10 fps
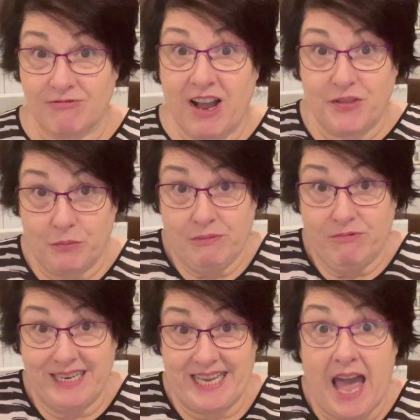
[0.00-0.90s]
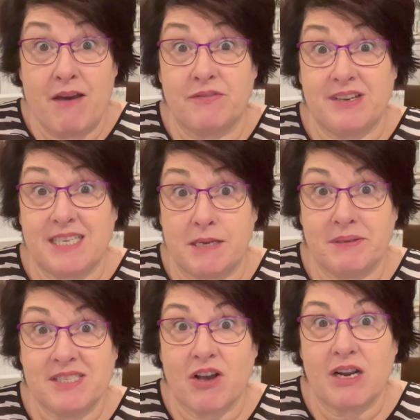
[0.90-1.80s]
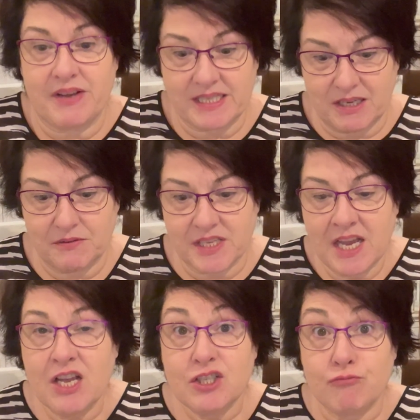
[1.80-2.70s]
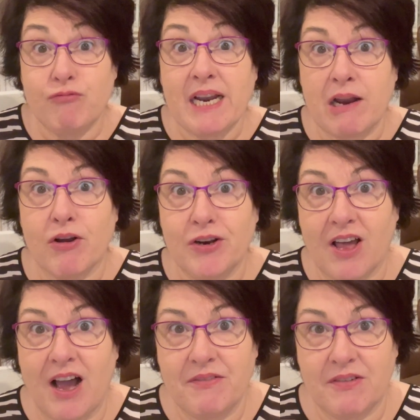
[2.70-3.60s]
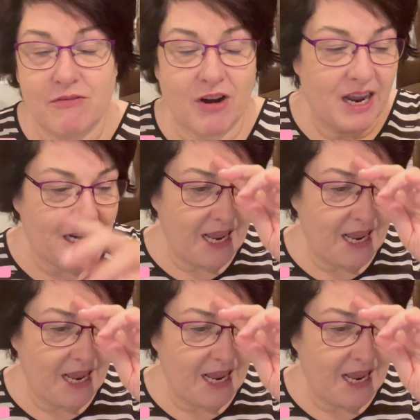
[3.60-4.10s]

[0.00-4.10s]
right, that we really have deep inside of ourselves to run our own life, right?